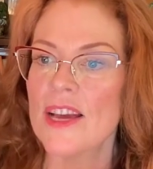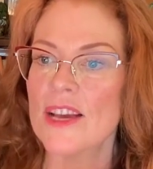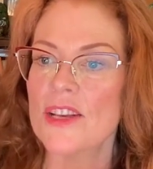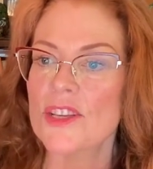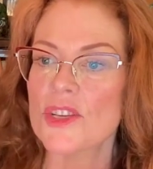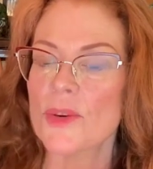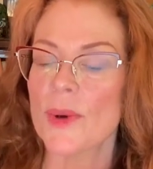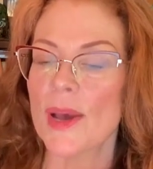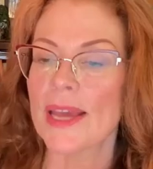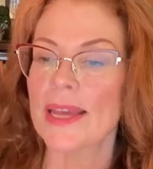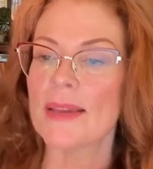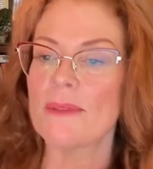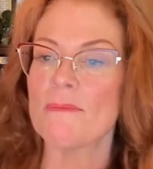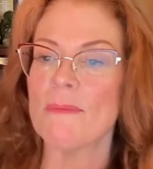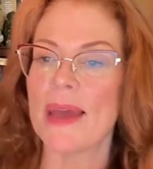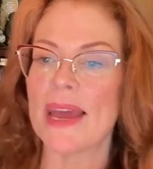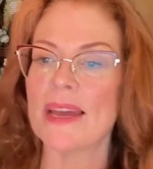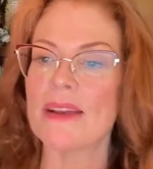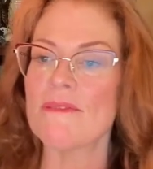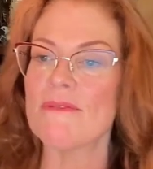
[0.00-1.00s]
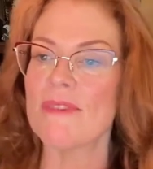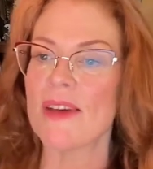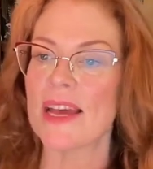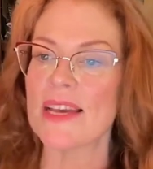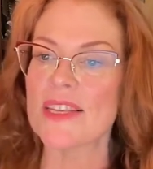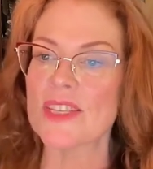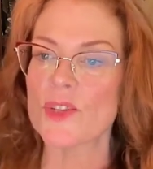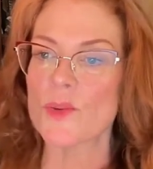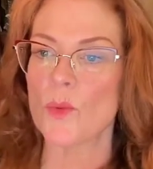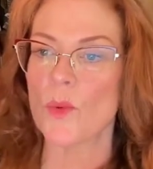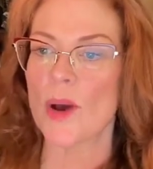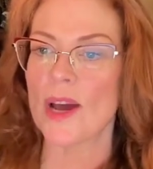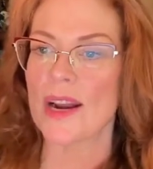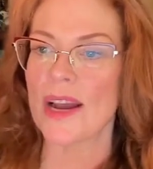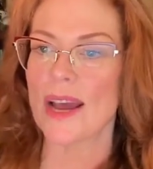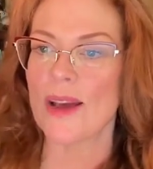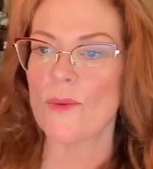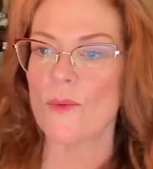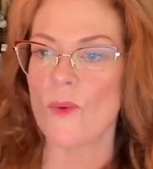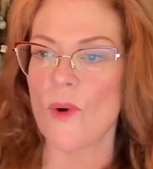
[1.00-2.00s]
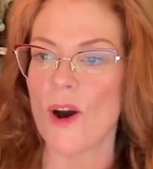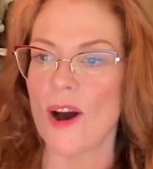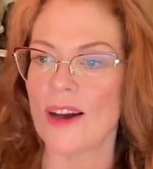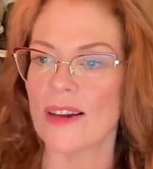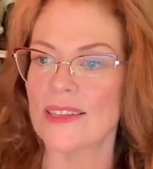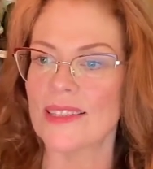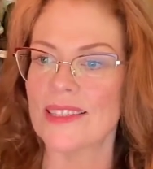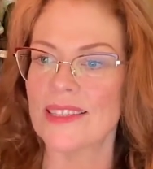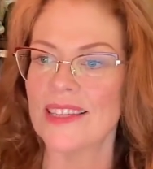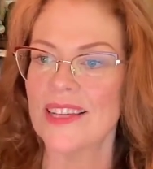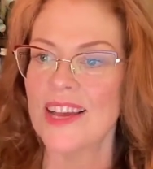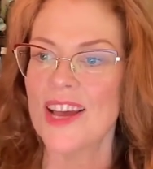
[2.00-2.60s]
so I can manifest what I want?